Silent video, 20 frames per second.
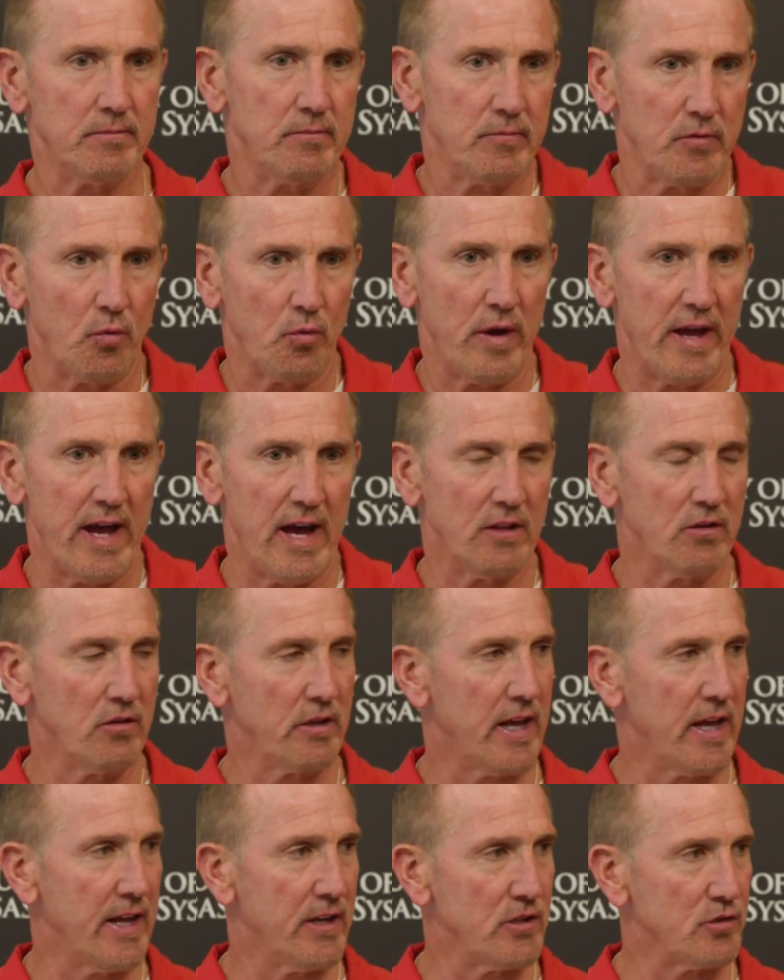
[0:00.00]
The way I
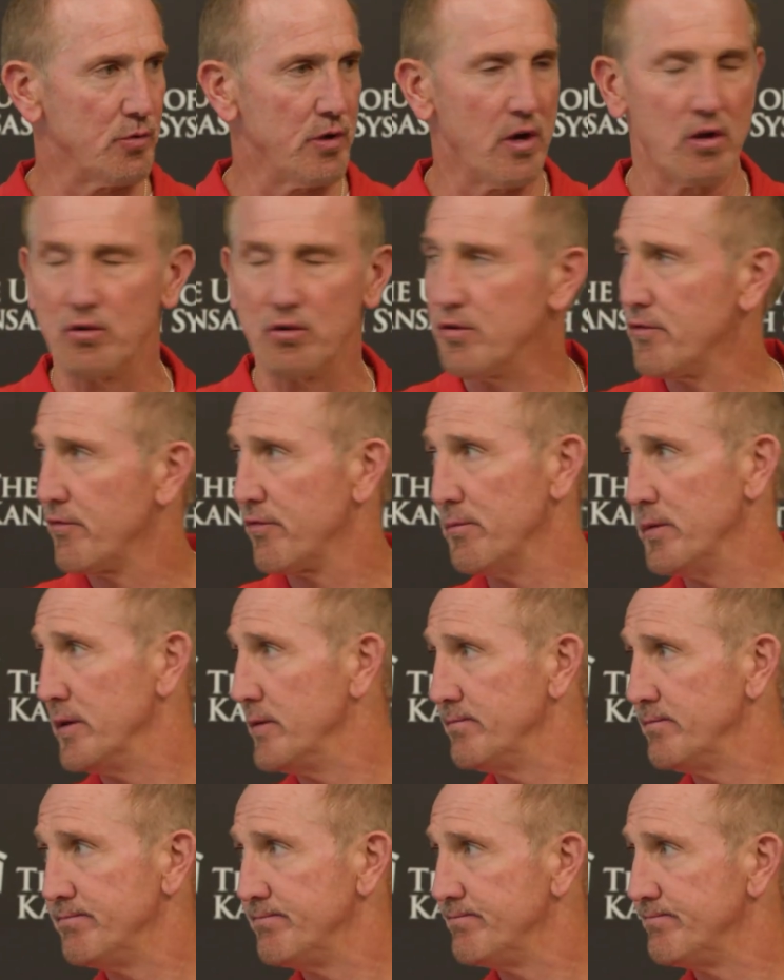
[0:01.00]
look at it is we all learn from it.
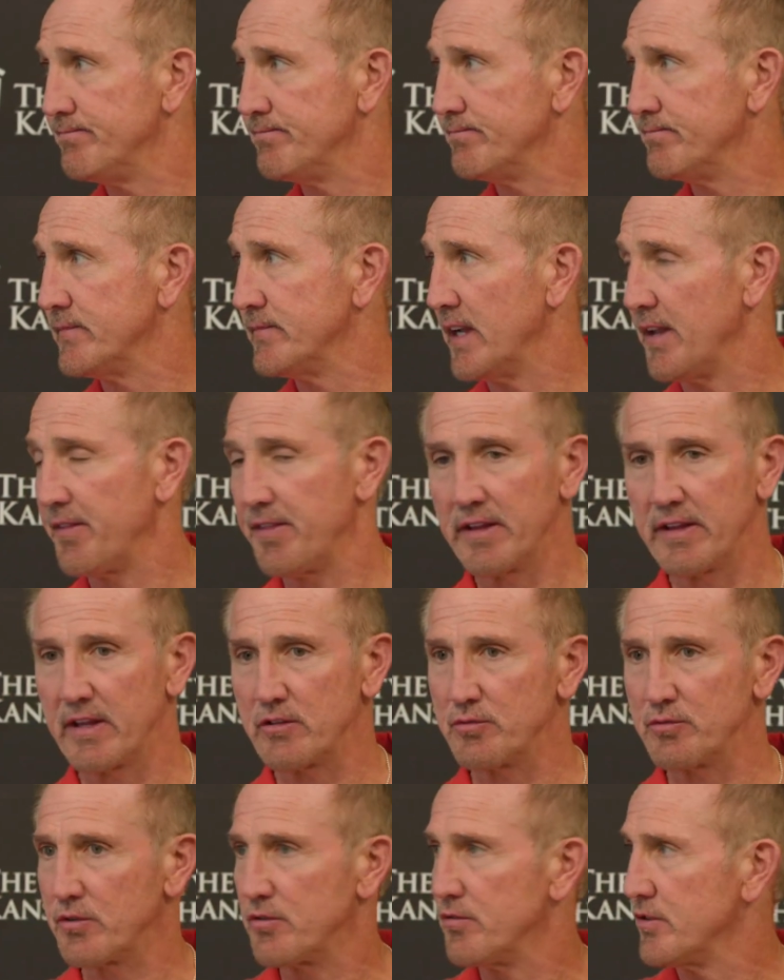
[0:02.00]
And I think
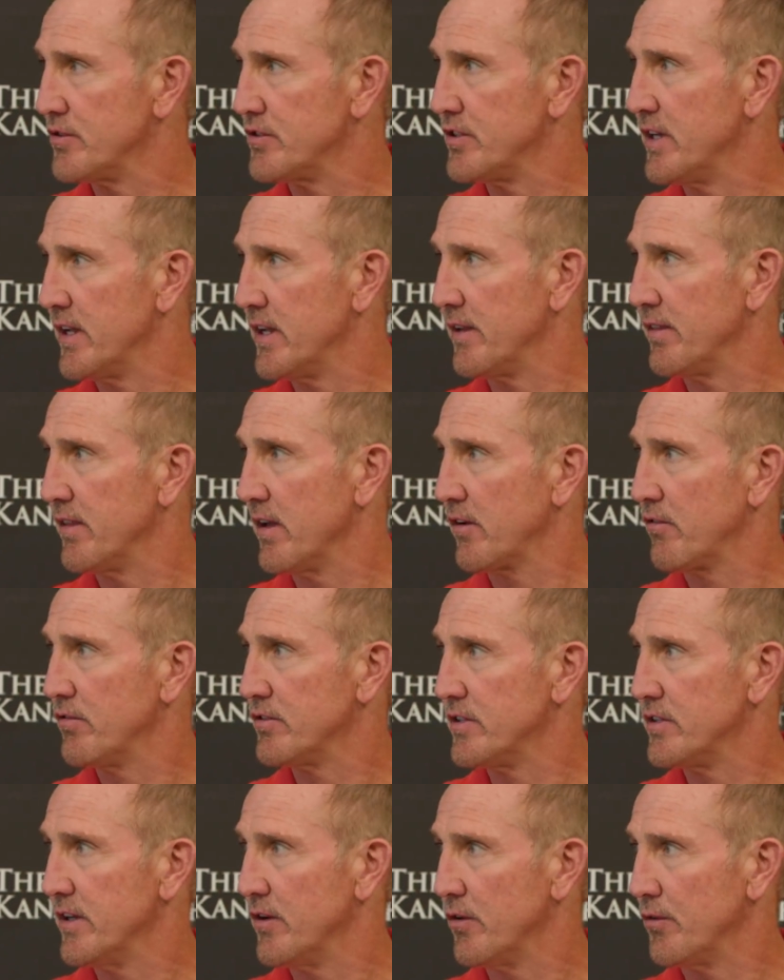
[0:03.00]
that's what Chris said. I thought
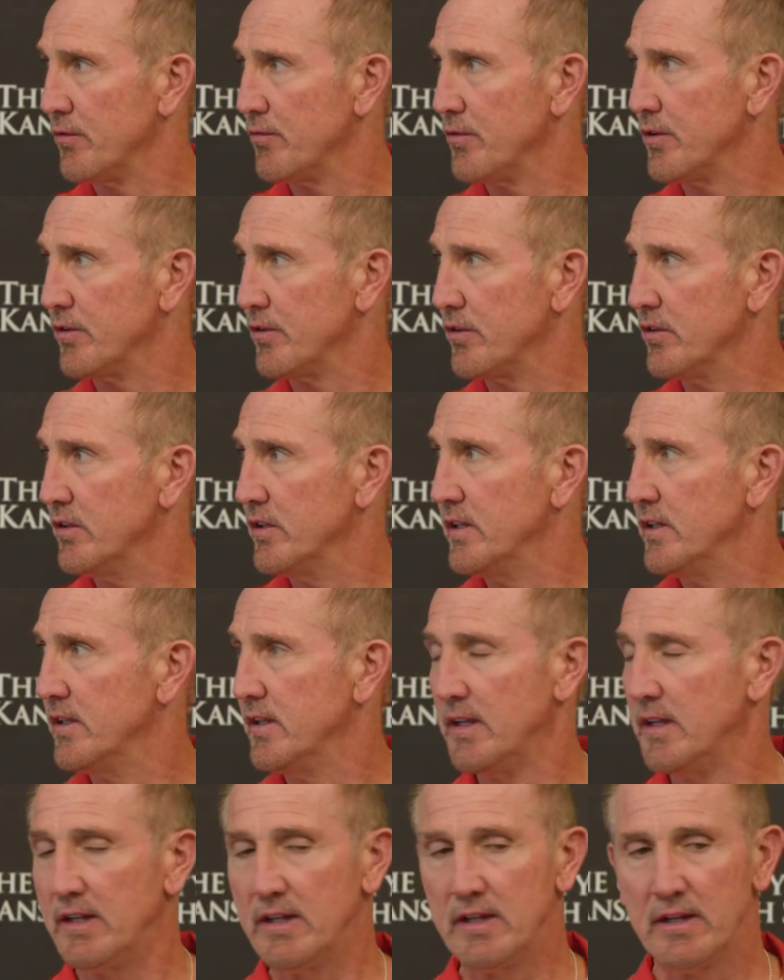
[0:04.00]
Chris handled it really good.
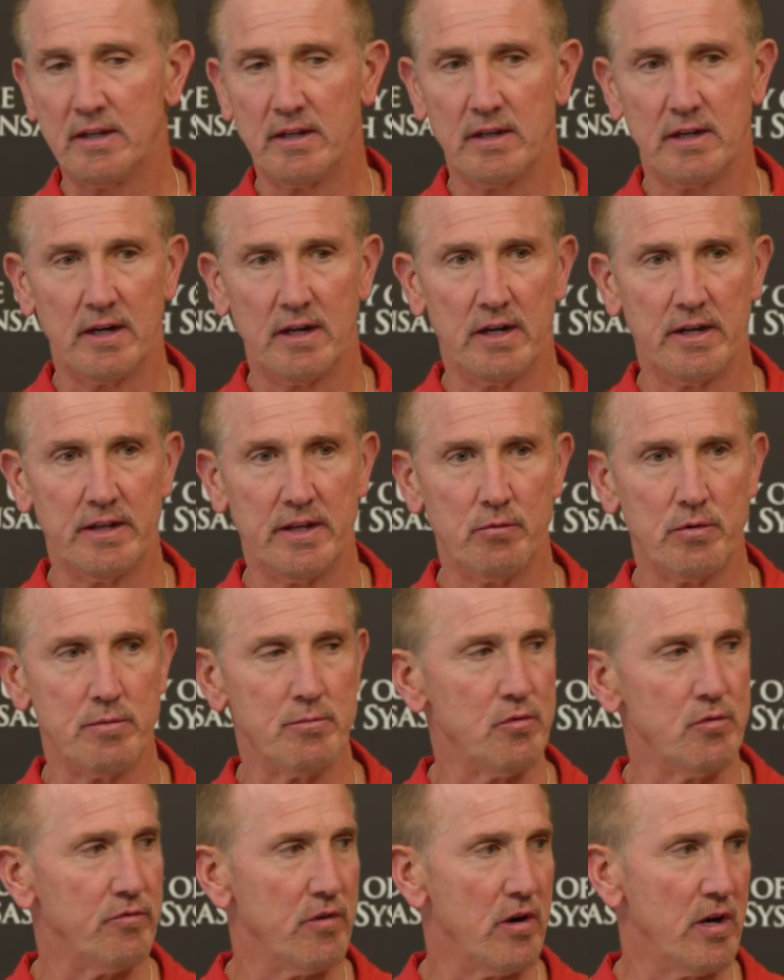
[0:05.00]
And then we
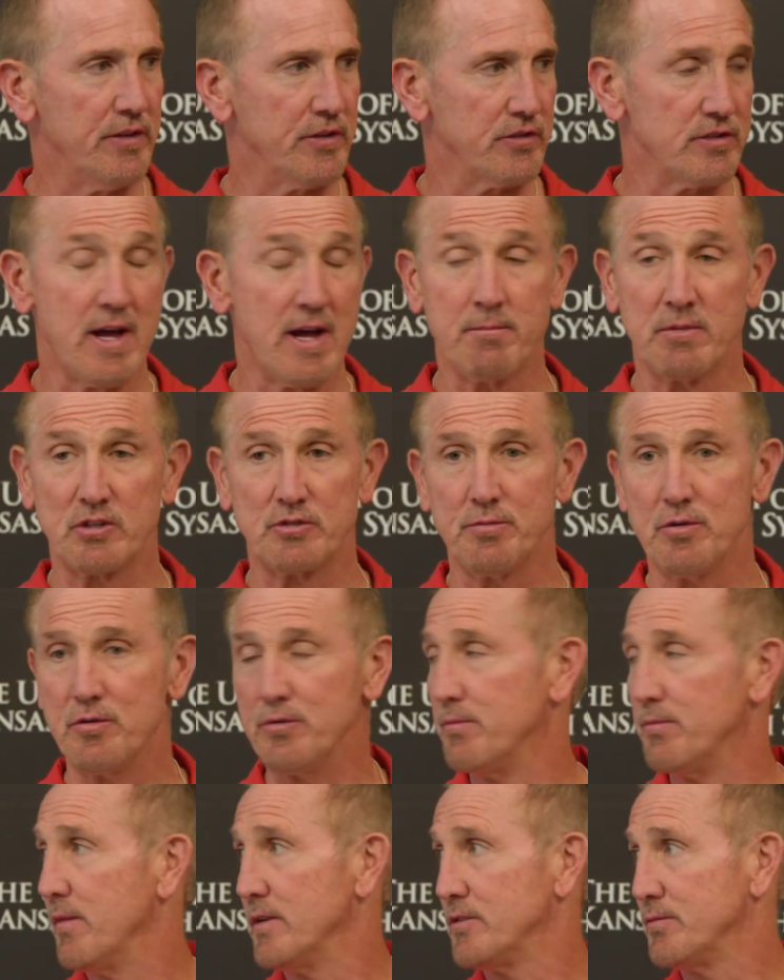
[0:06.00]
move on. There's not much
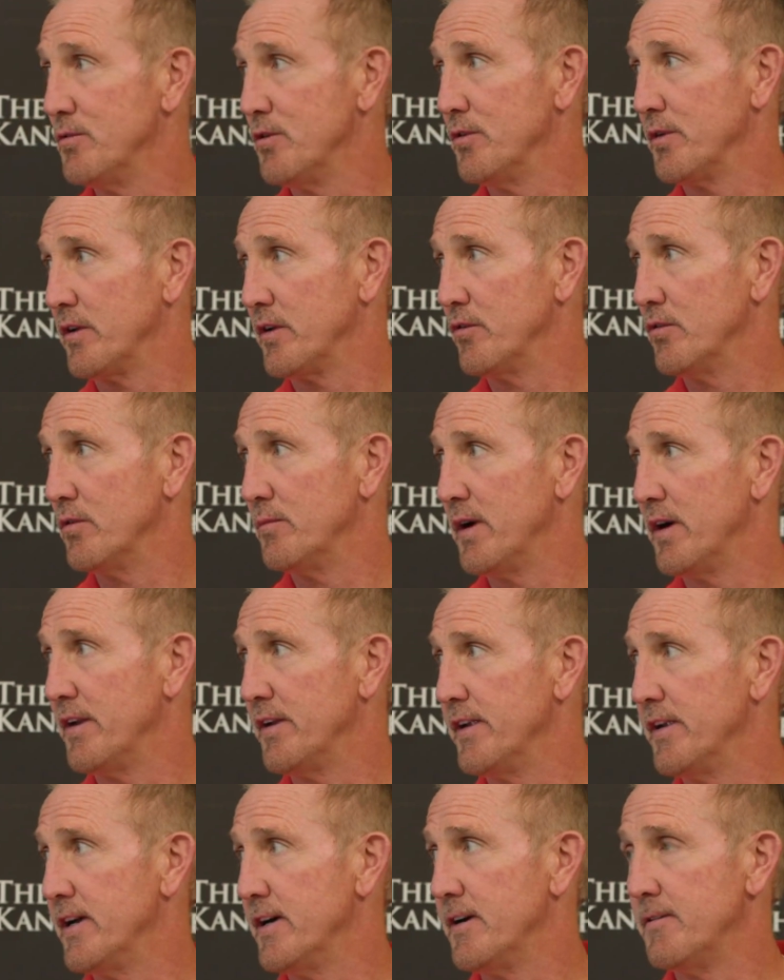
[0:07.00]
more we can do about
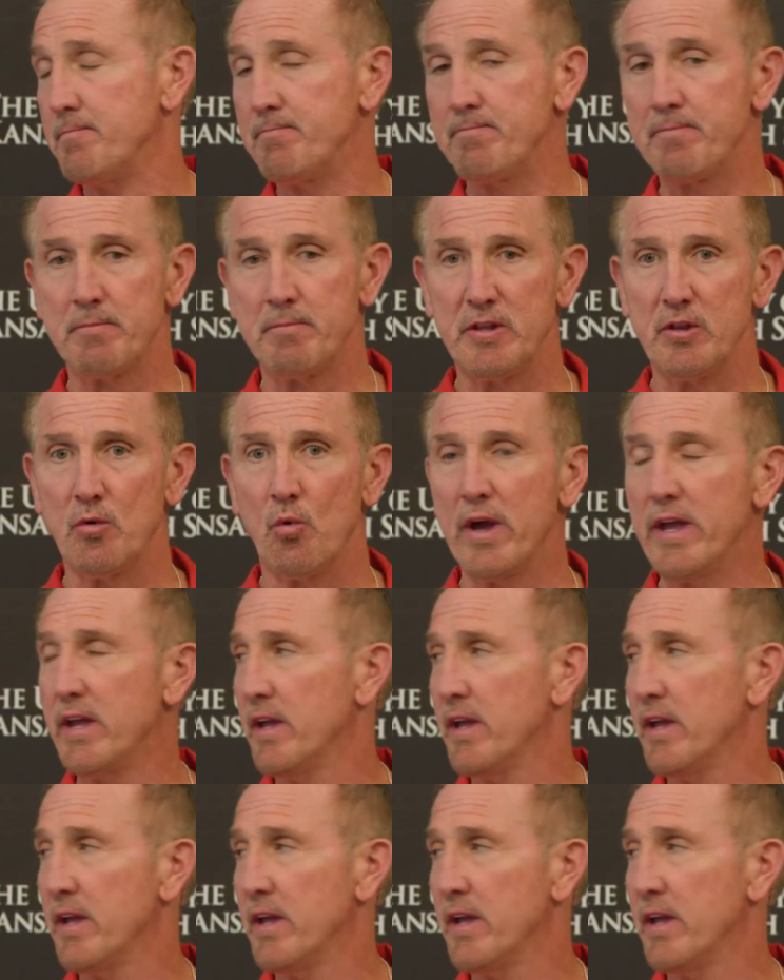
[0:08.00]
it now. I mean, the way...